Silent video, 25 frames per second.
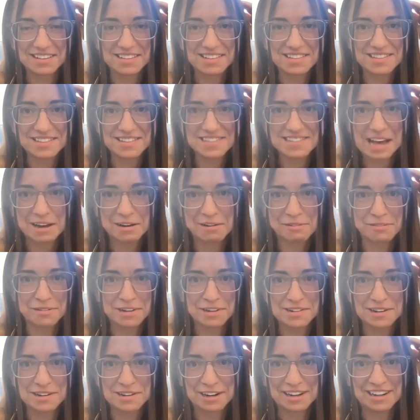Saturn
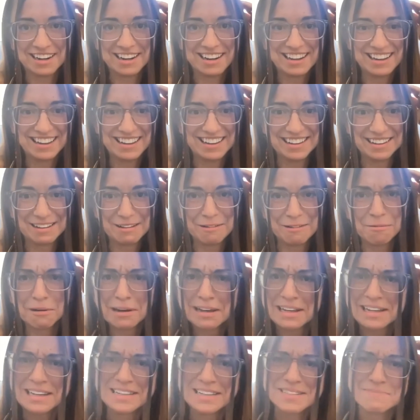return.
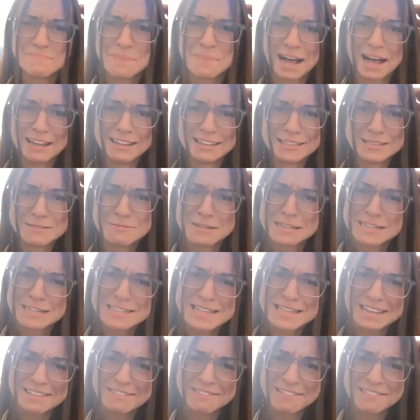What is balance? What is
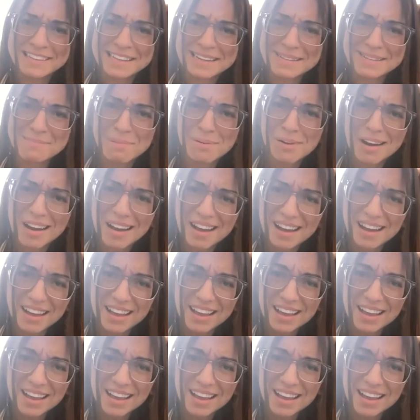that, Libra?